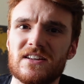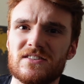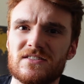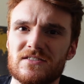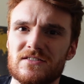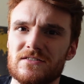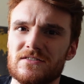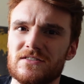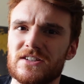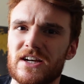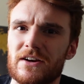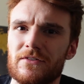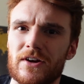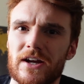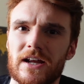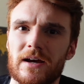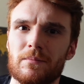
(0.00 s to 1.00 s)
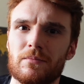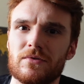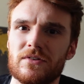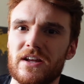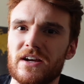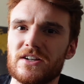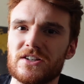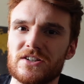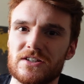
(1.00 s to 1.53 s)
to generate a
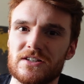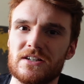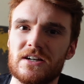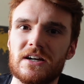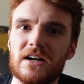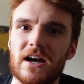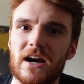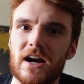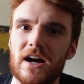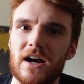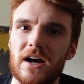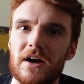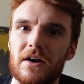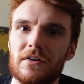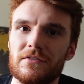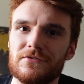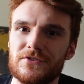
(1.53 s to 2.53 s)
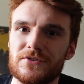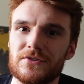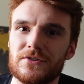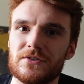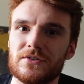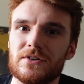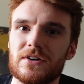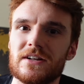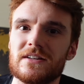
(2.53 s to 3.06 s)
prediction of
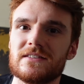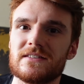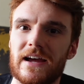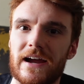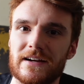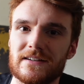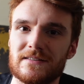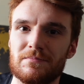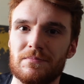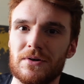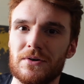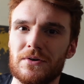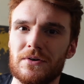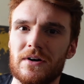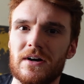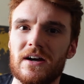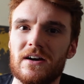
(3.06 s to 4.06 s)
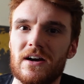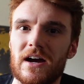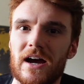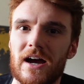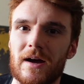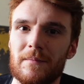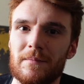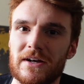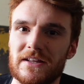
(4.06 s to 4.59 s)
your tax bill
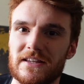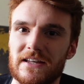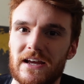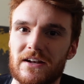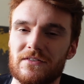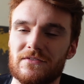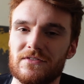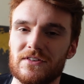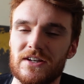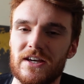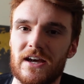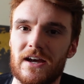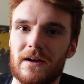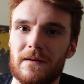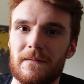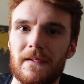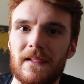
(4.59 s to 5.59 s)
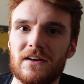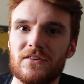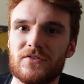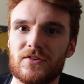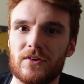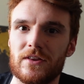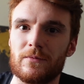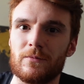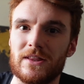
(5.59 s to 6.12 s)
at the end of the year,
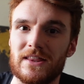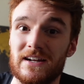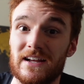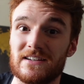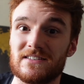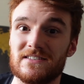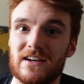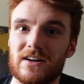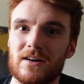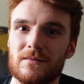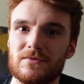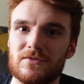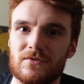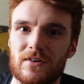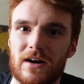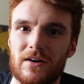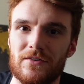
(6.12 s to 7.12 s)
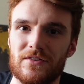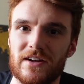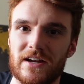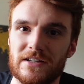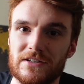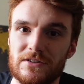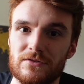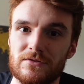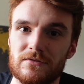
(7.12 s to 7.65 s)
so that when the next year comes around
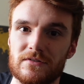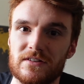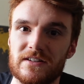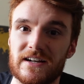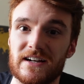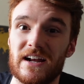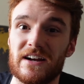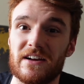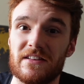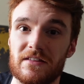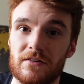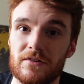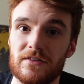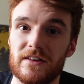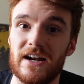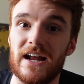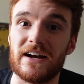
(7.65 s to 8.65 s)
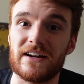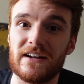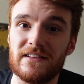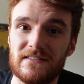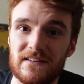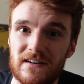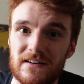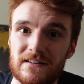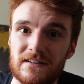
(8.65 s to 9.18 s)
and you do the Declaración de la
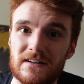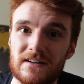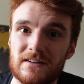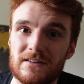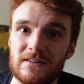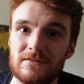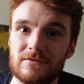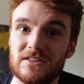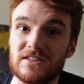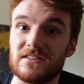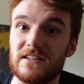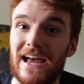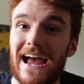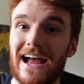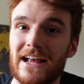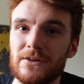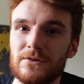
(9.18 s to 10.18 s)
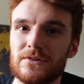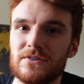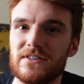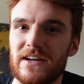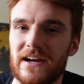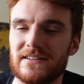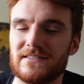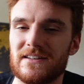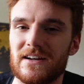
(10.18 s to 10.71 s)
Renta, which is the annual
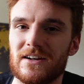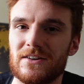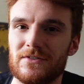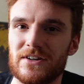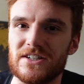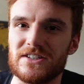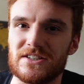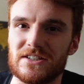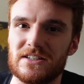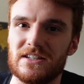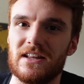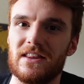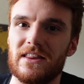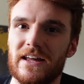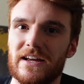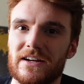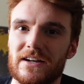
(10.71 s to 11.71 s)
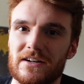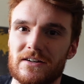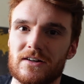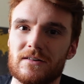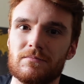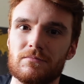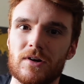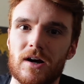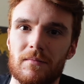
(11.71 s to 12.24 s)
tax declaration, they can
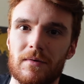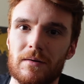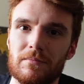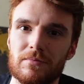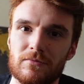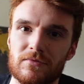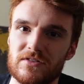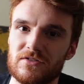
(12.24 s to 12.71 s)
come up with a